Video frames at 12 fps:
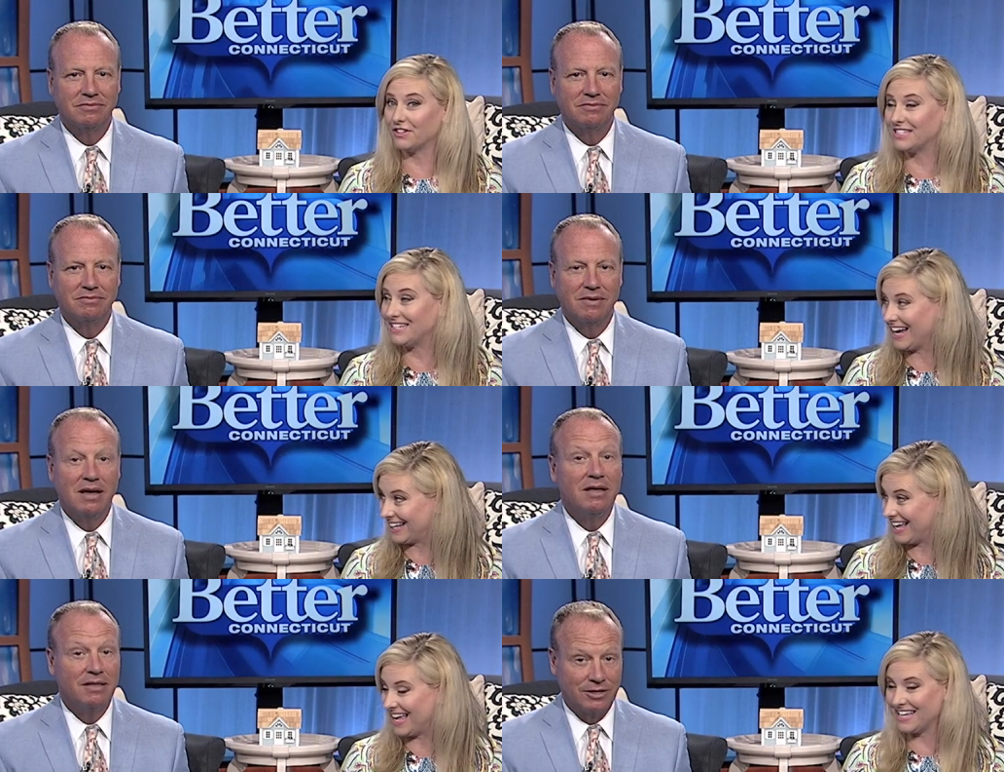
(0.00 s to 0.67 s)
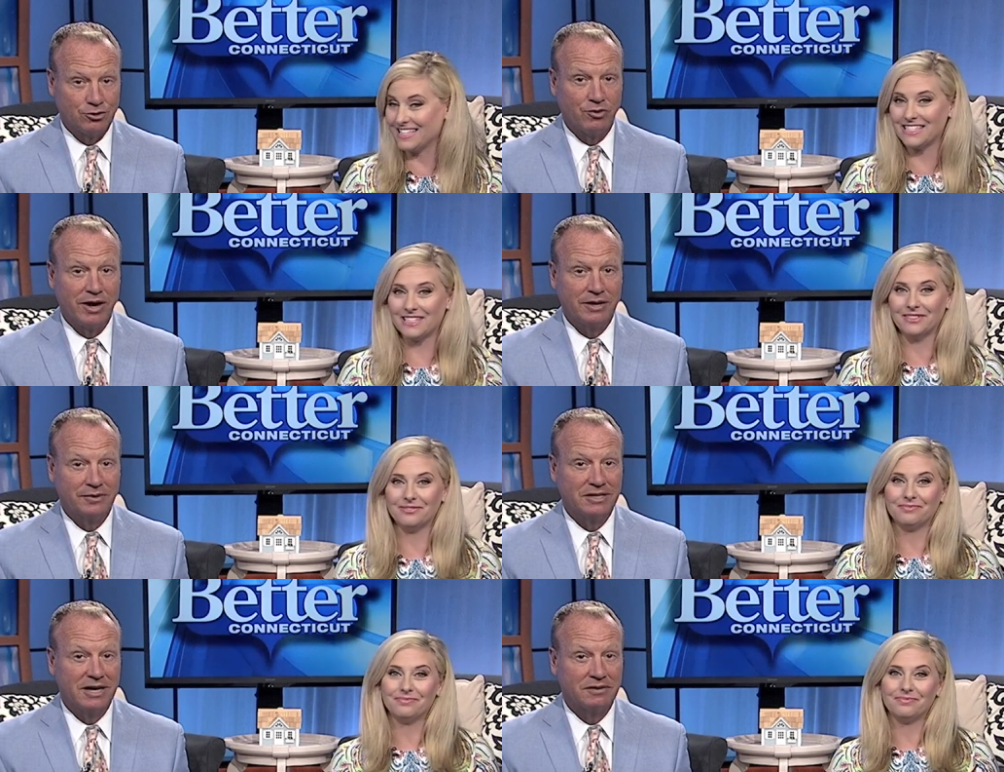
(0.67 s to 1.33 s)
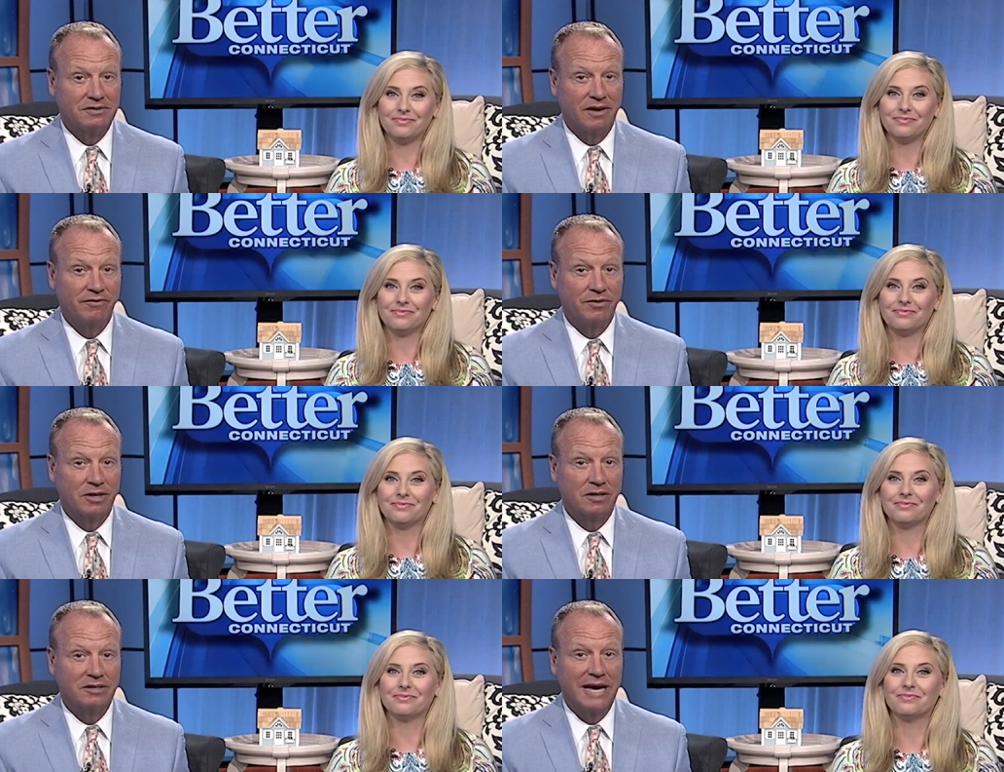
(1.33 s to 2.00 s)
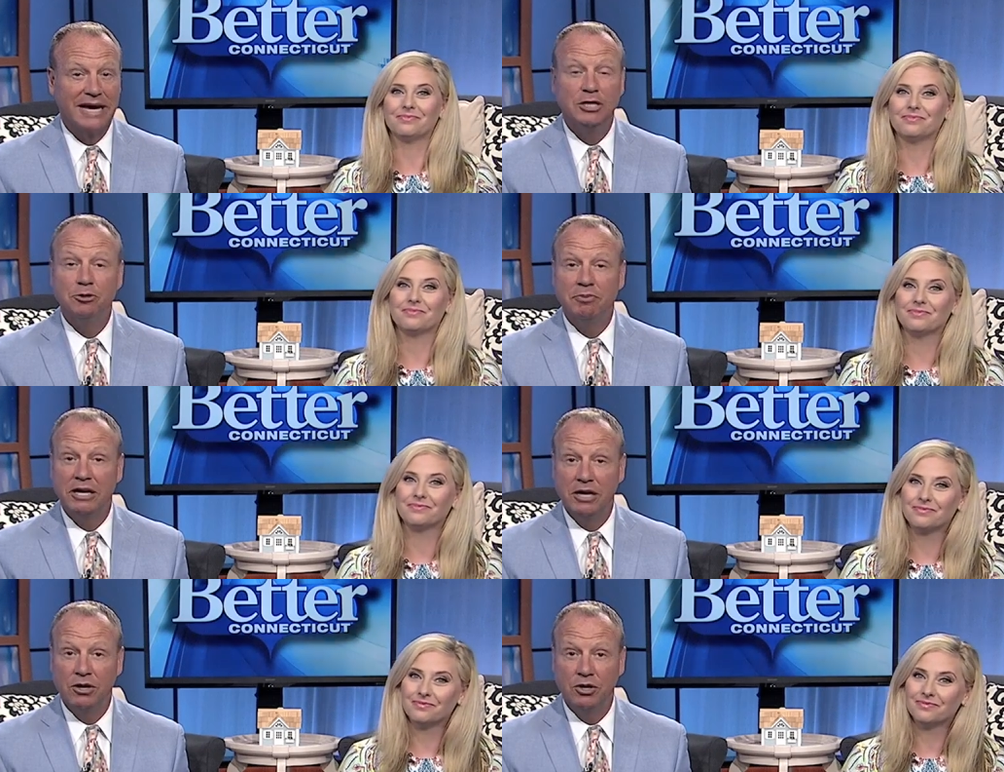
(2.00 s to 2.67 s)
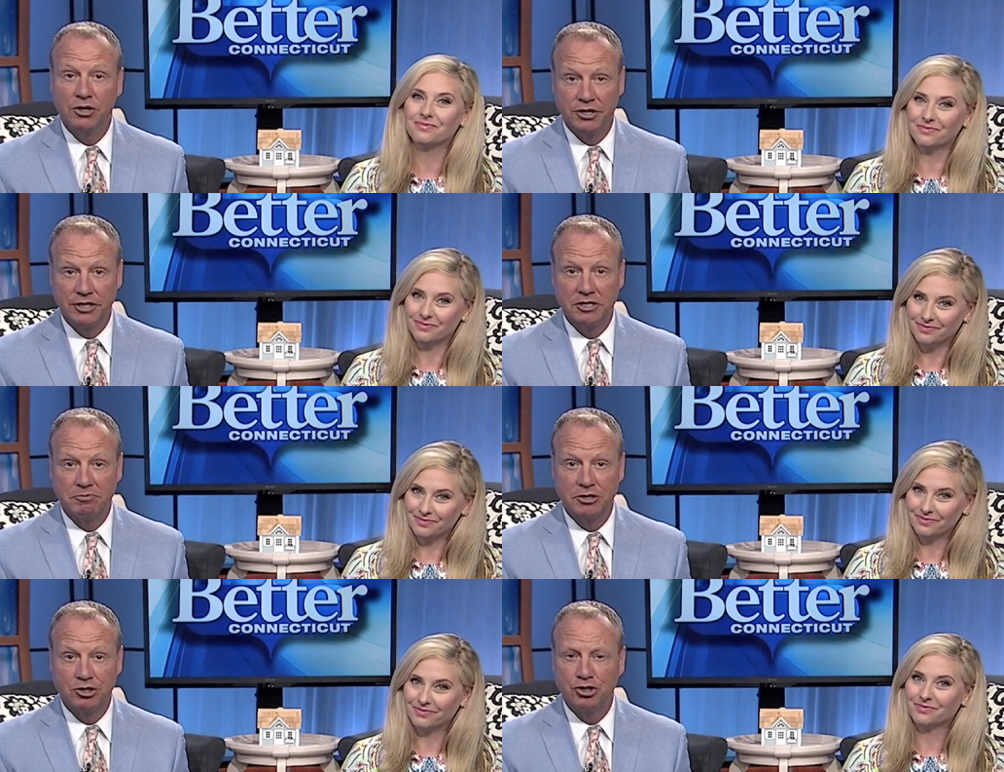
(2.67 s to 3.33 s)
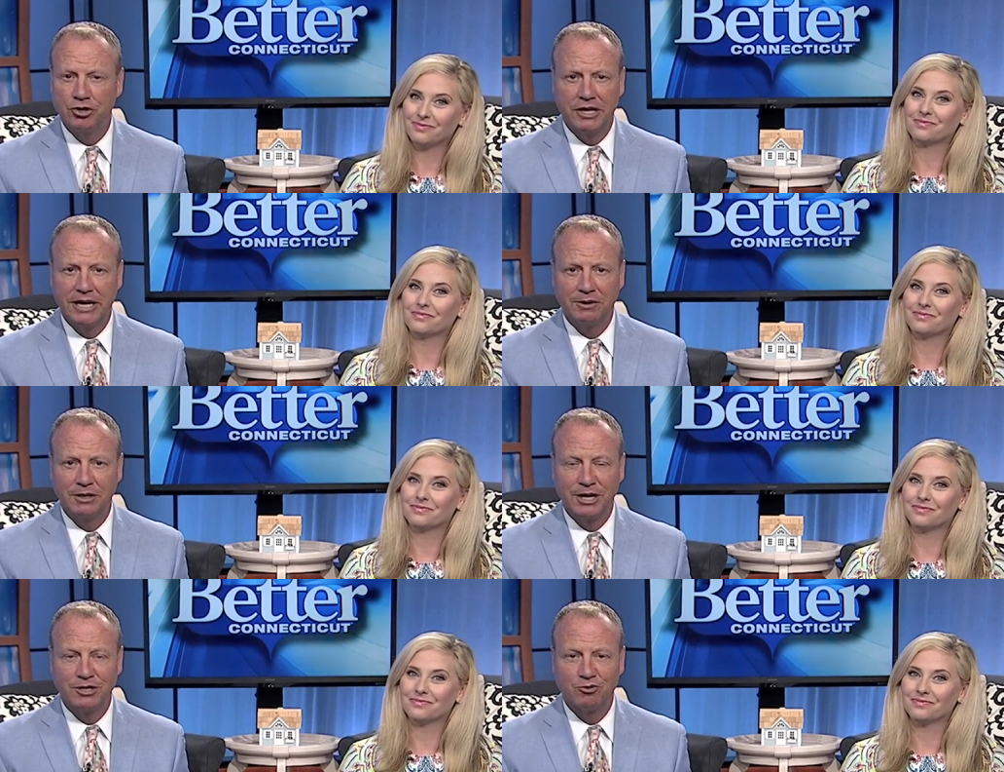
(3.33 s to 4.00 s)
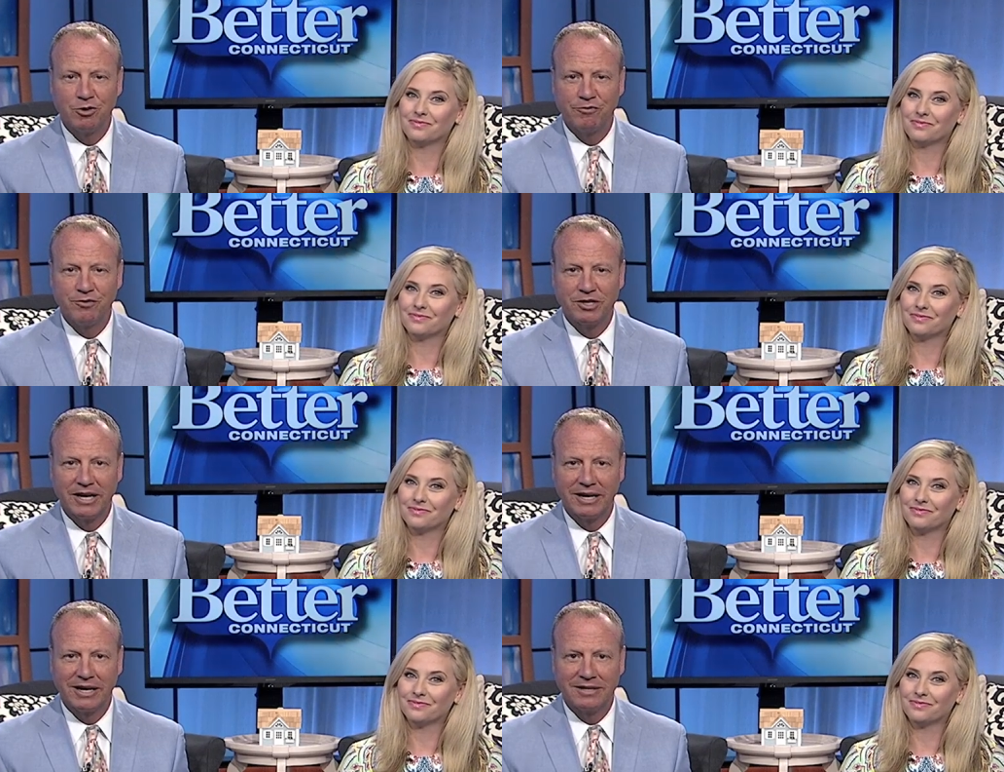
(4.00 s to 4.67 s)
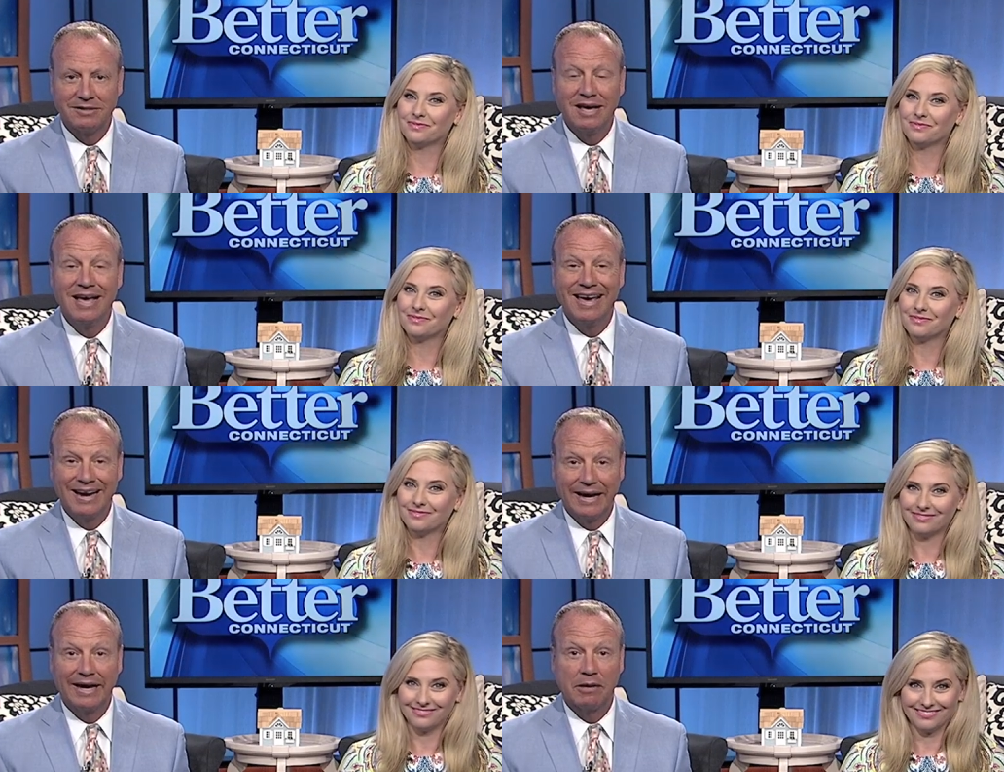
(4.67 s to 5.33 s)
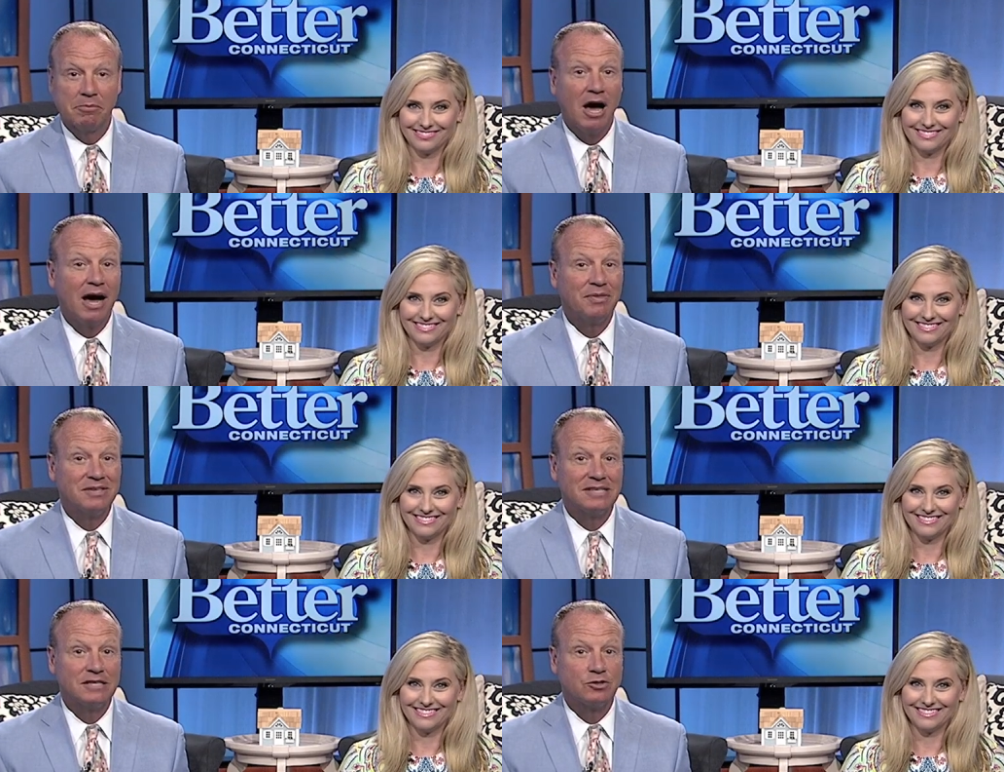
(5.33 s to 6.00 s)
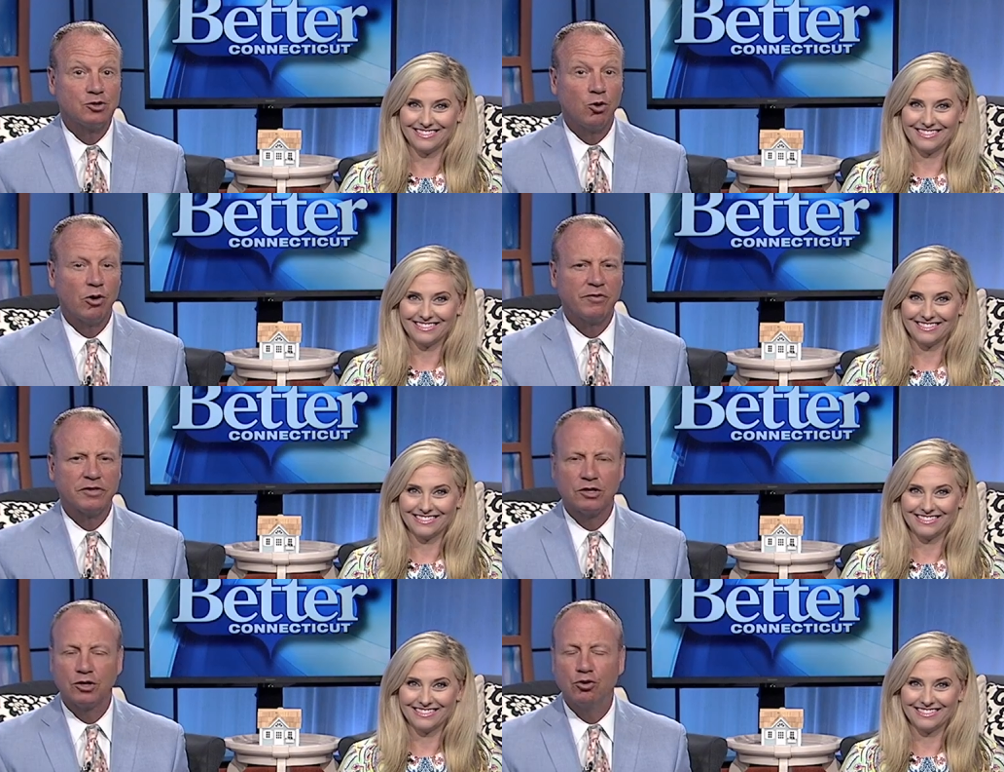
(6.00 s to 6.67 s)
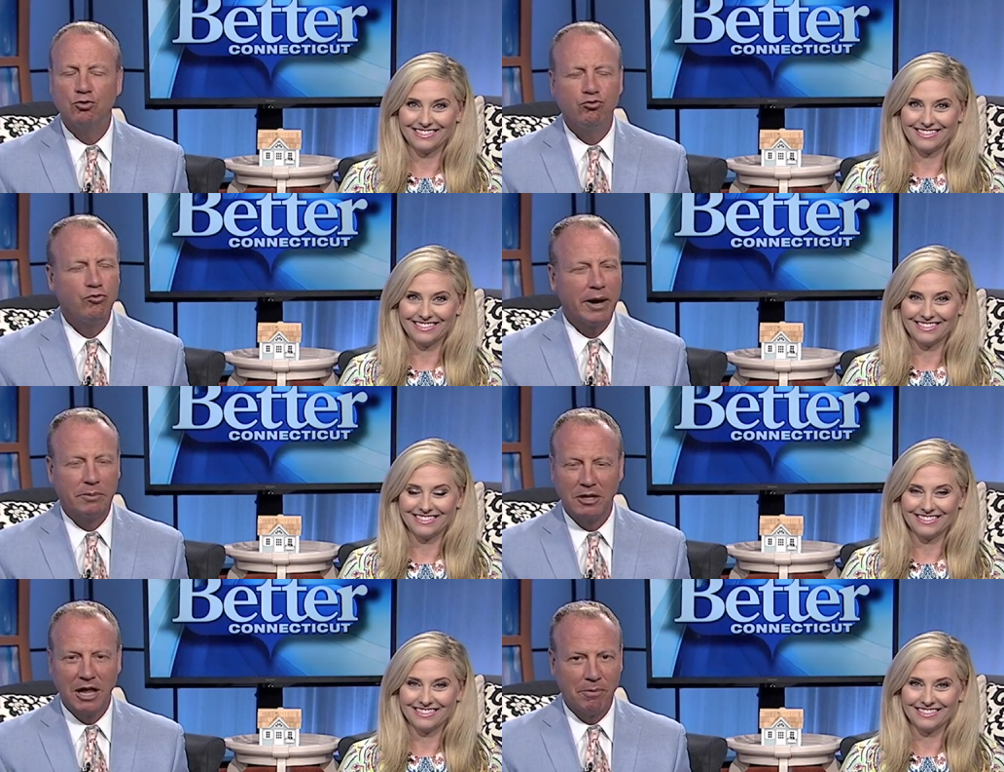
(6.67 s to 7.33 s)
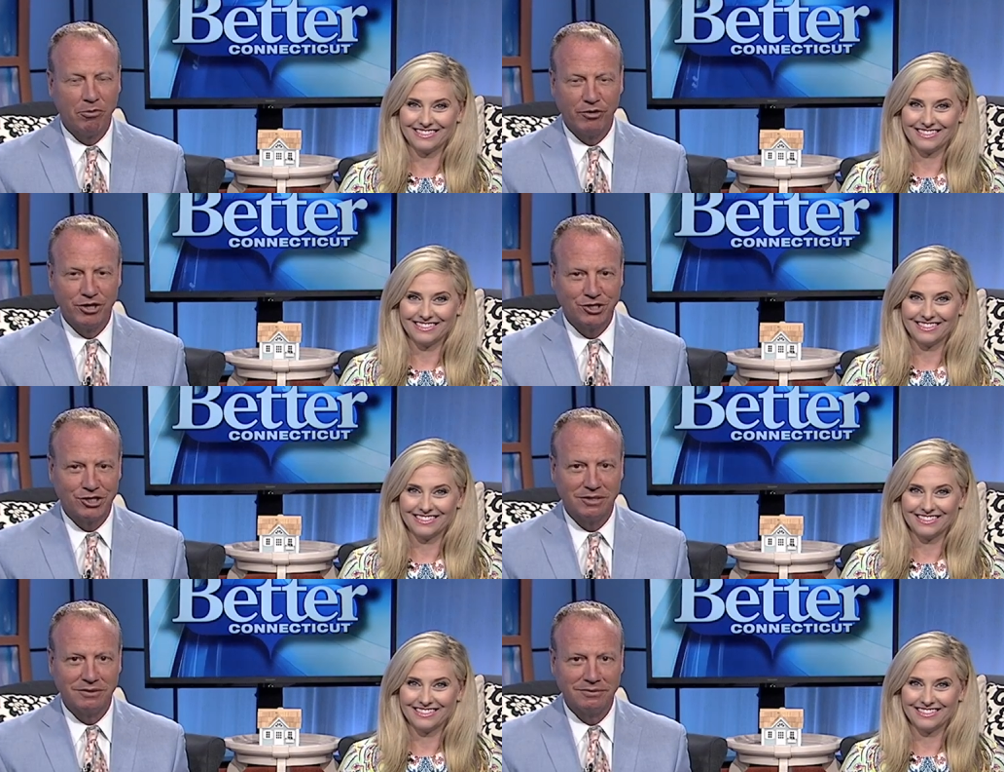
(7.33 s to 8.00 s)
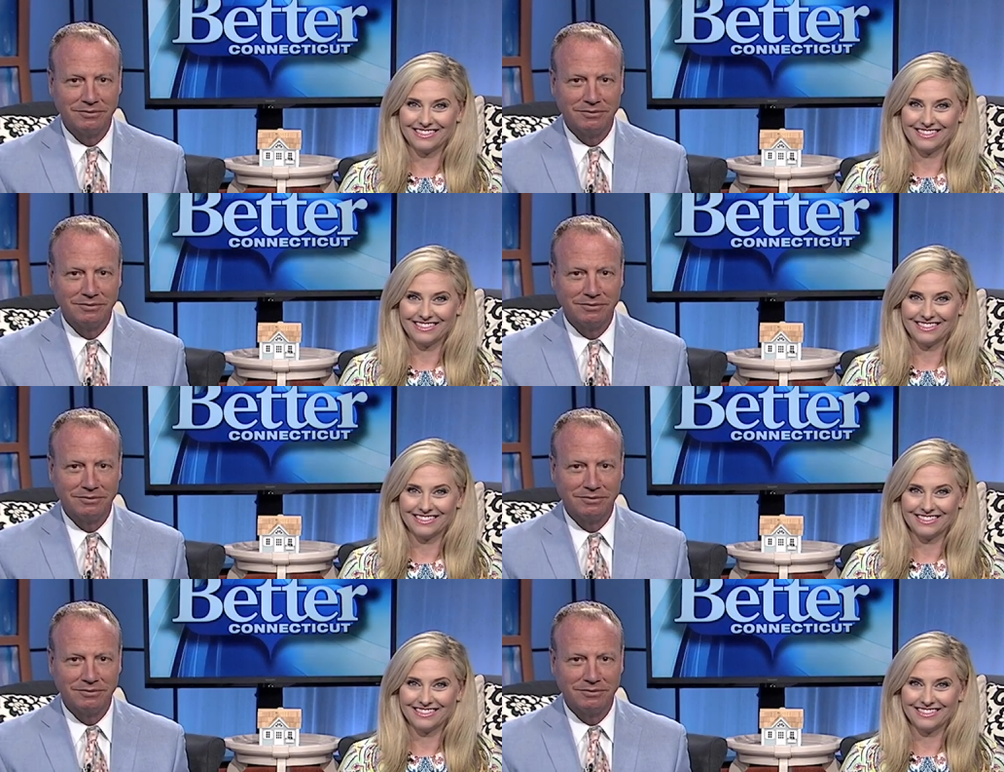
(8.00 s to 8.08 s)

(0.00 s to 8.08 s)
Speaker 1: decades. That's
Speaker 2: right, in the town of Suffield, H.P. Hood has been churning out the ice cream for decades, and I got a behind the scenes tour of this incredible operation.